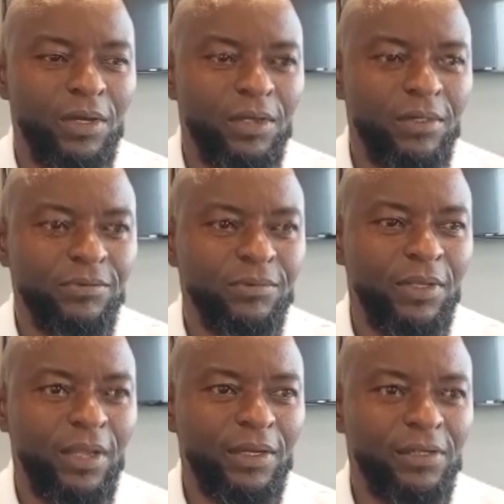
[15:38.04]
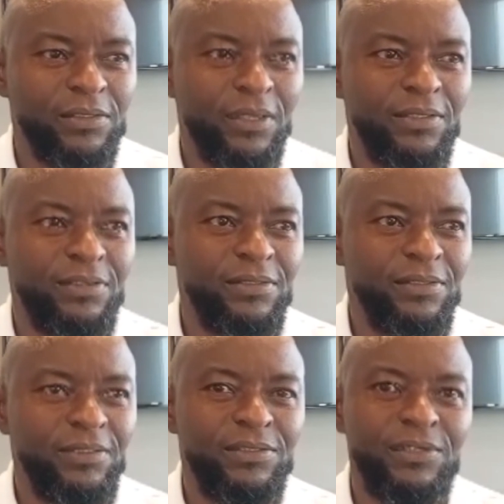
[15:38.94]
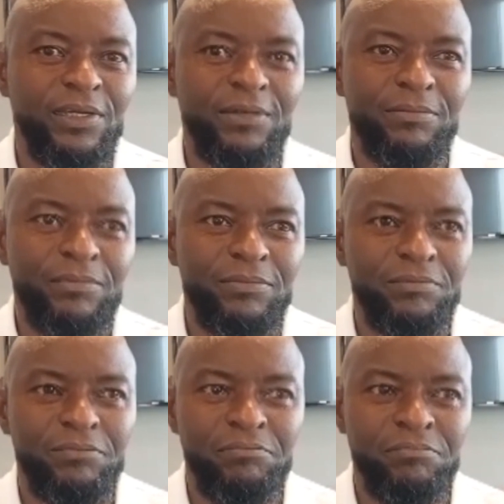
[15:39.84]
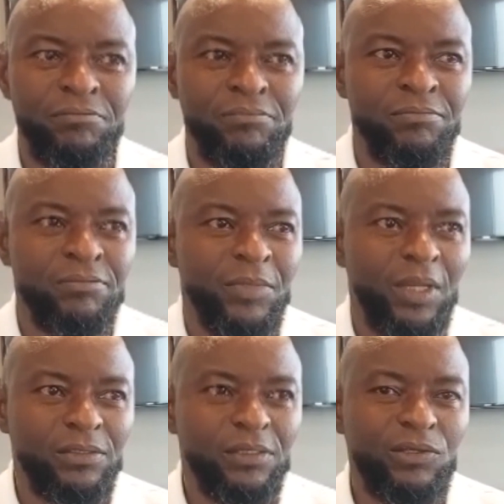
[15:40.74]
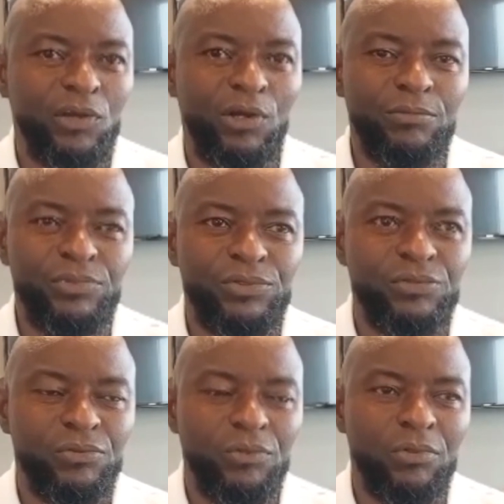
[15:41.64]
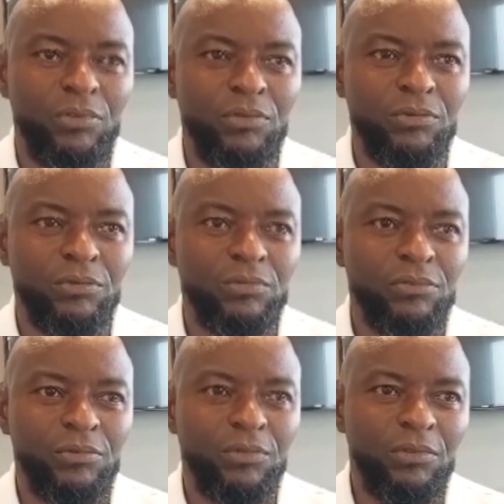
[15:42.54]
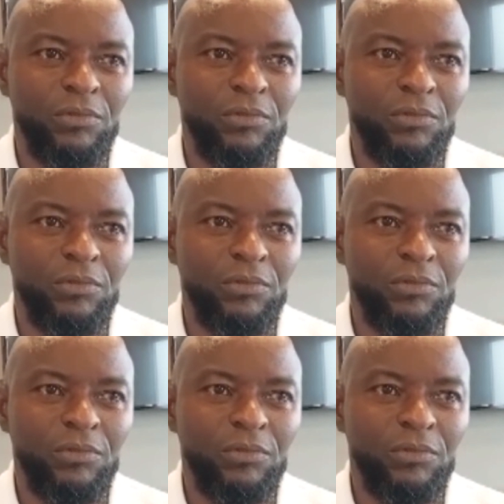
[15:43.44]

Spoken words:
that Finidi George will be the new manager of the Super Eagles going forward. Now, the question to you is, as